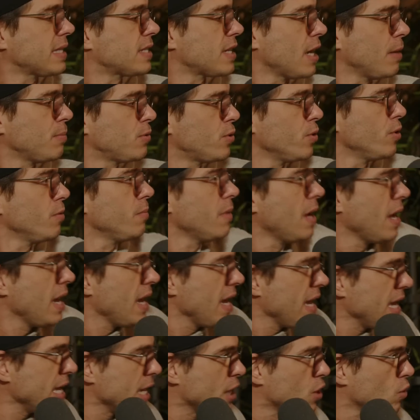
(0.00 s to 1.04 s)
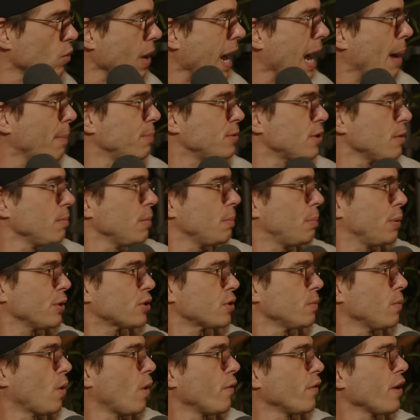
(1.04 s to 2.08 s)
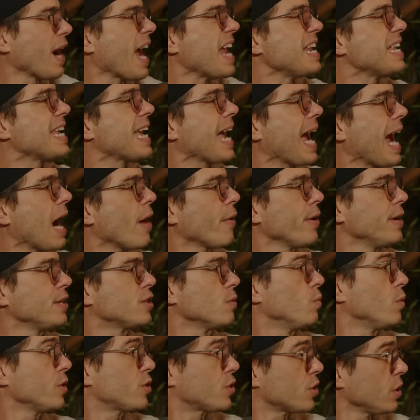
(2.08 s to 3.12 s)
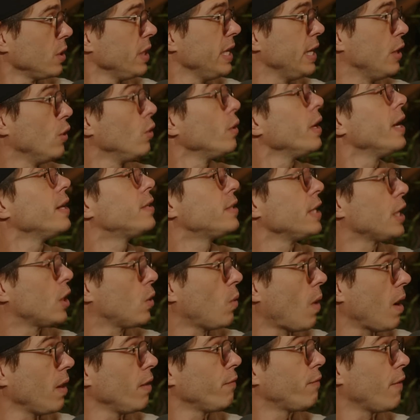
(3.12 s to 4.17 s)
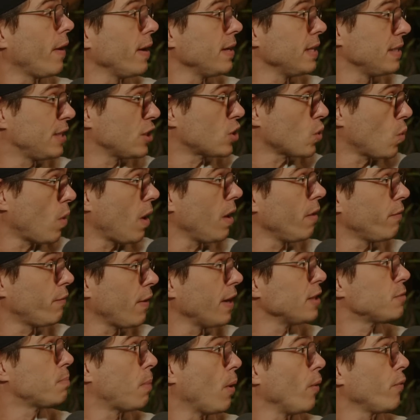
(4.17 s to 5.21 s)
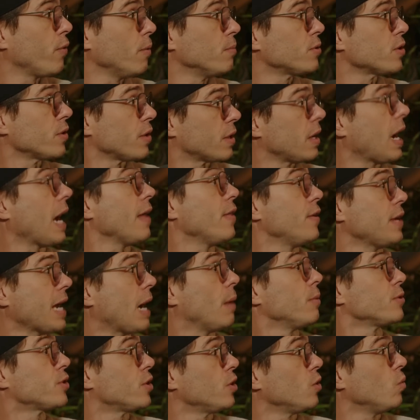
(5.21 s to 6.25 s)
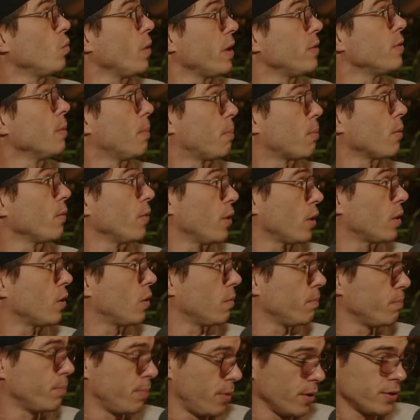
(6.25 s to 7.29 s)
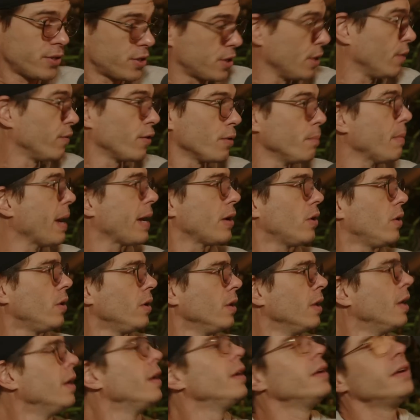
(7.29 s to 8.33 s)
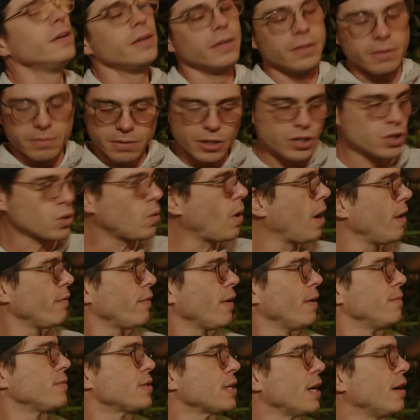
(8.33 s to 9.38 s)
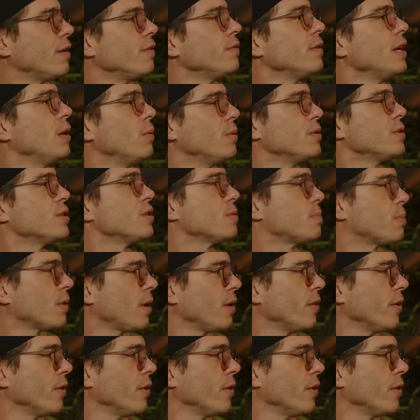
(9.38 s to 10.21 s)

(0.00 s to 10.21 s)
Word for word: he gets up to him, he grabs him, pushes him over, and carries him, which is illegal. It dequalifies, disqualifies both of them. So the guy that now was going to win the, the the silver medal, right, disqualify himself. It was his